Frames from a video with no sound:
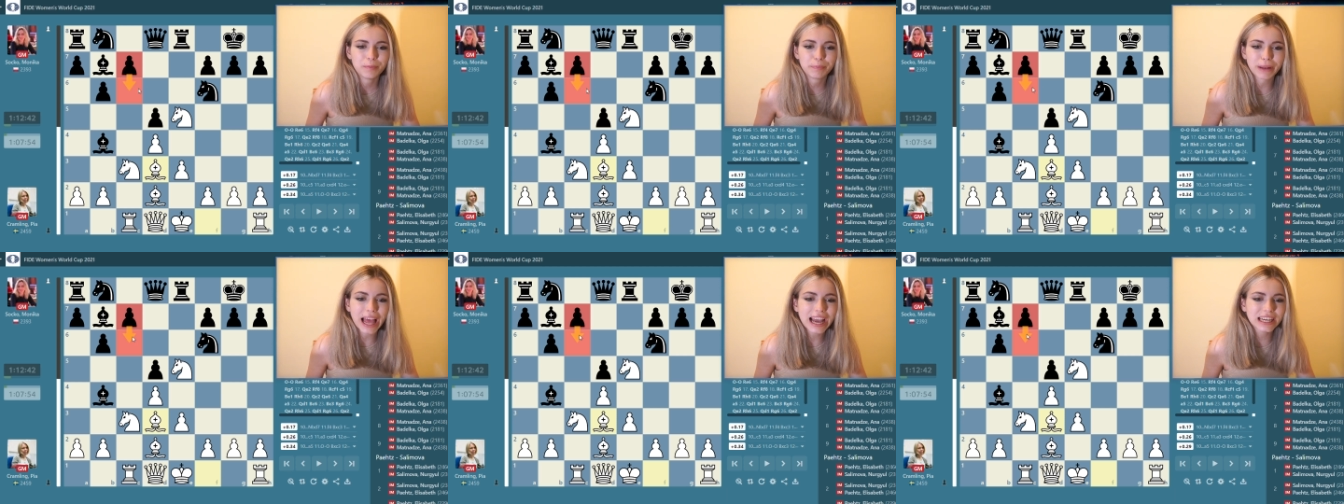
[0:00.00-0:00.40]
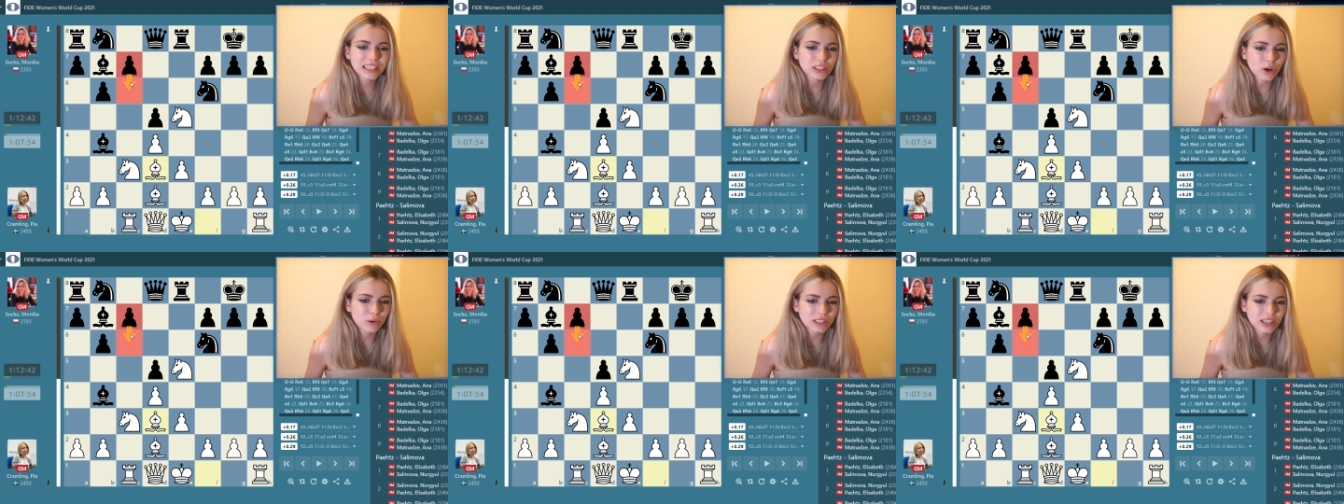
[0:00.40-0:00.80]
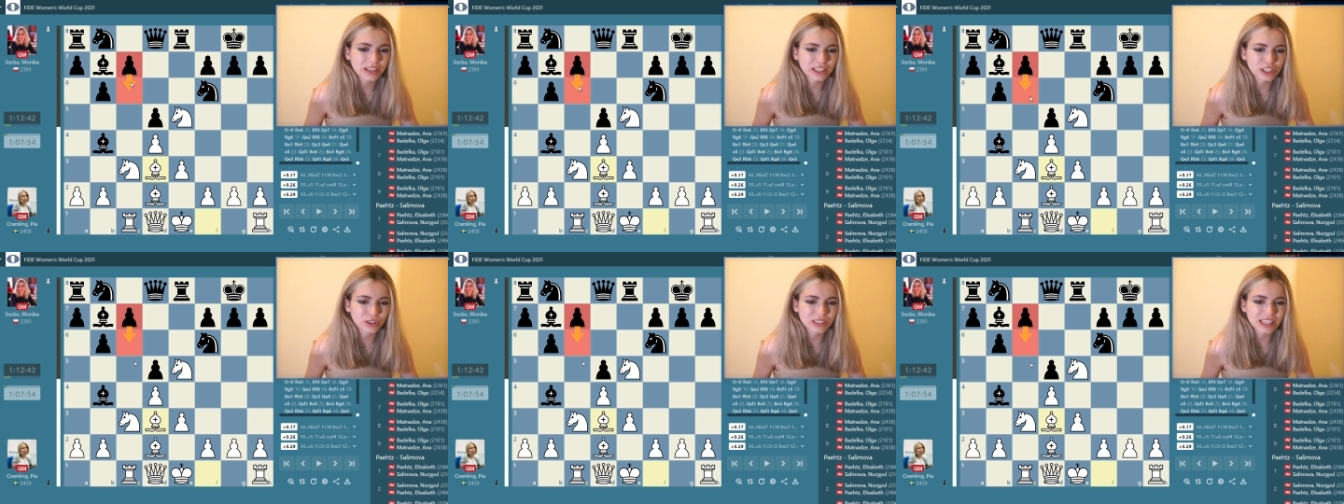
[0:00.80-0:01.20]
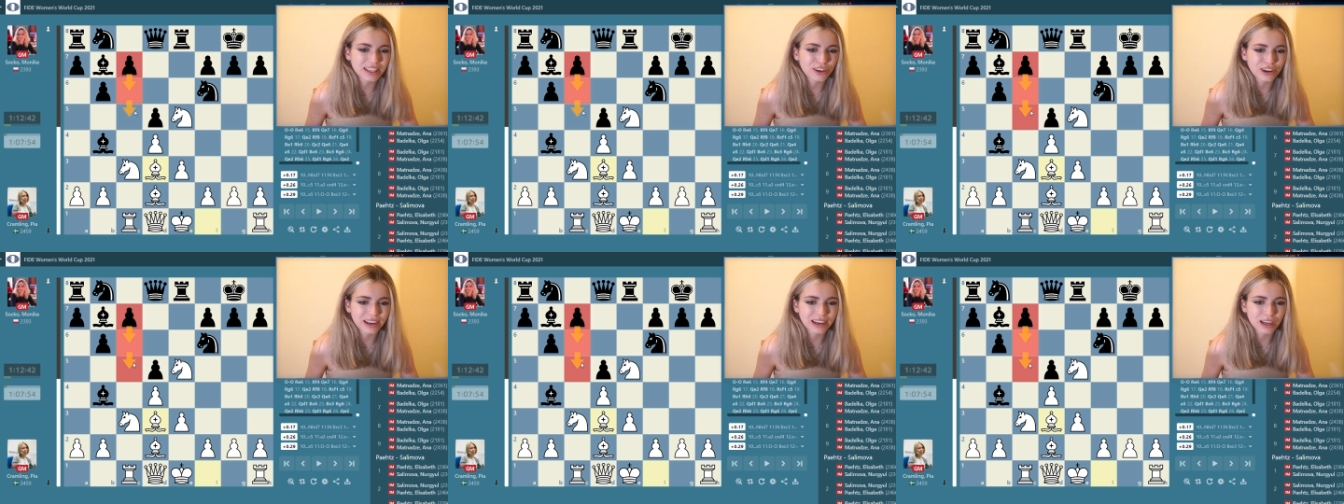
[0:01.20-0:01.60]
black is always going to do is that
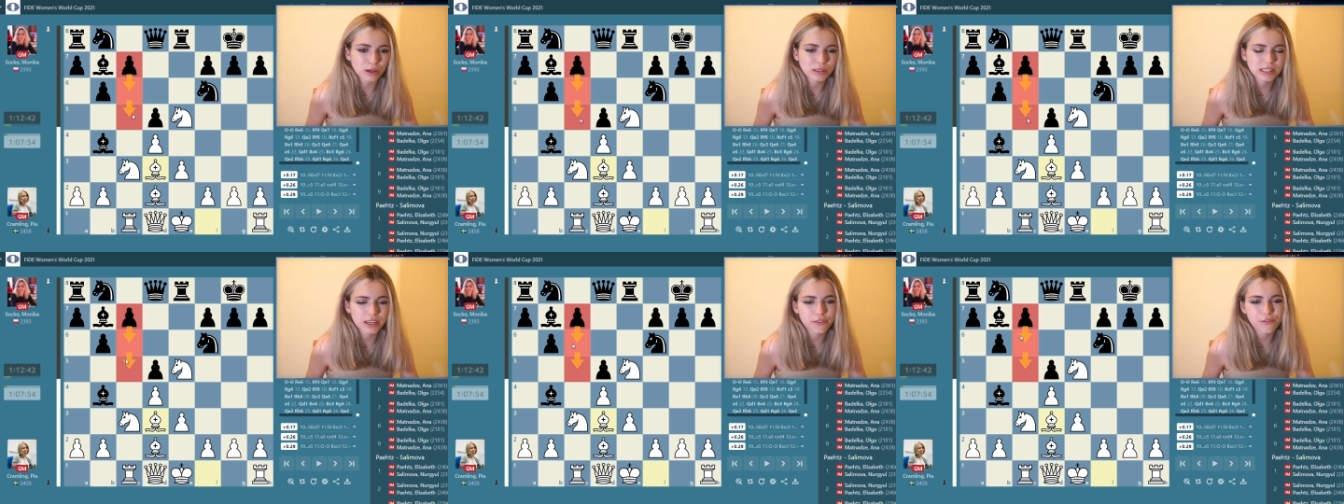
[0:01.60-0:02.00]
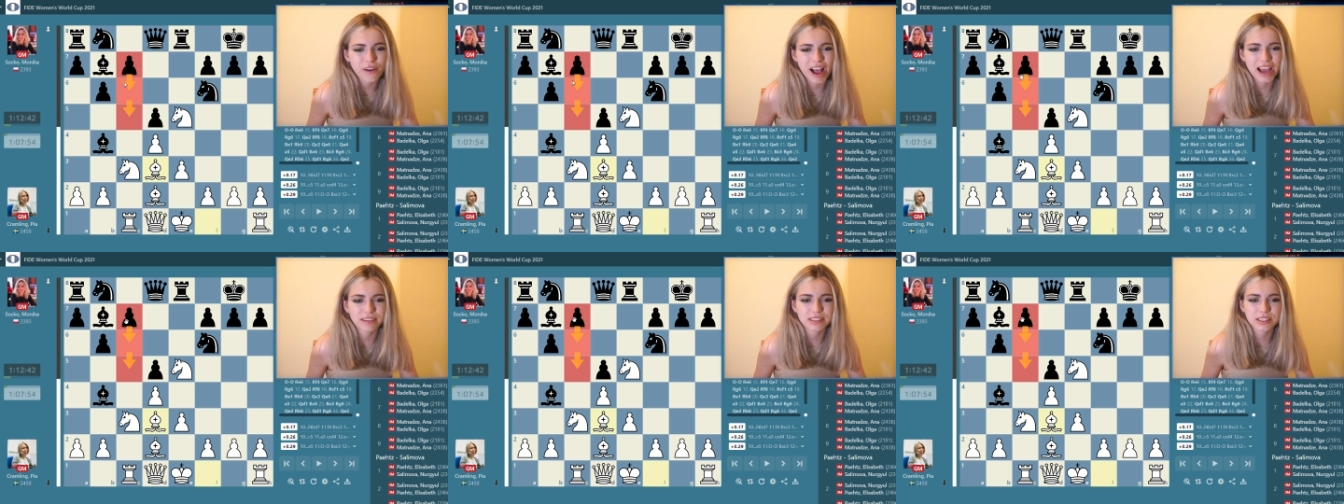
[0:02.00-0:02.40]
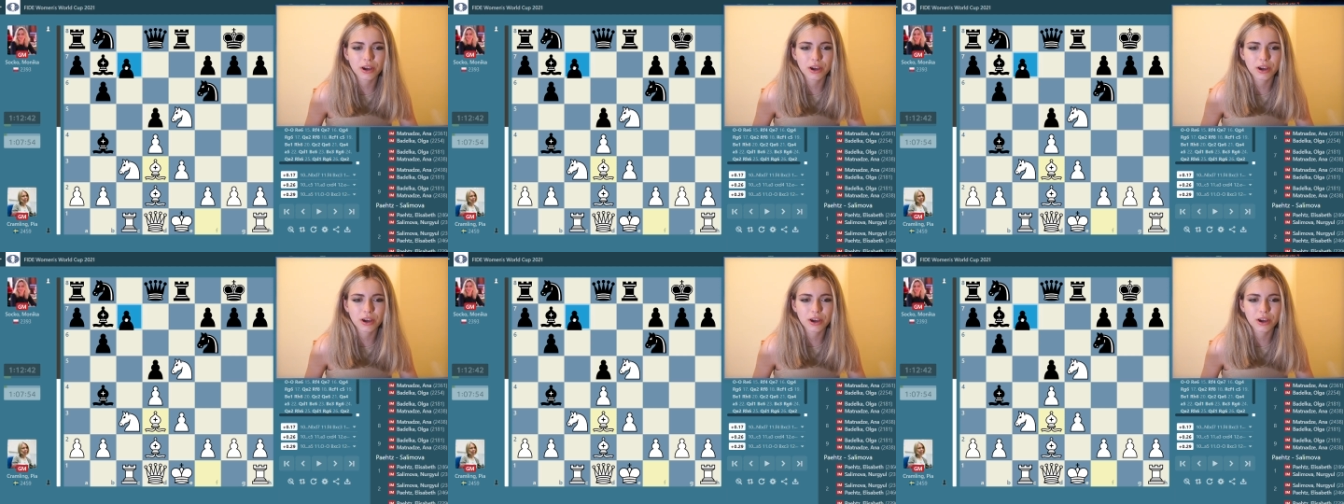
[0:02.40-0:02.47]
they're going to go c5.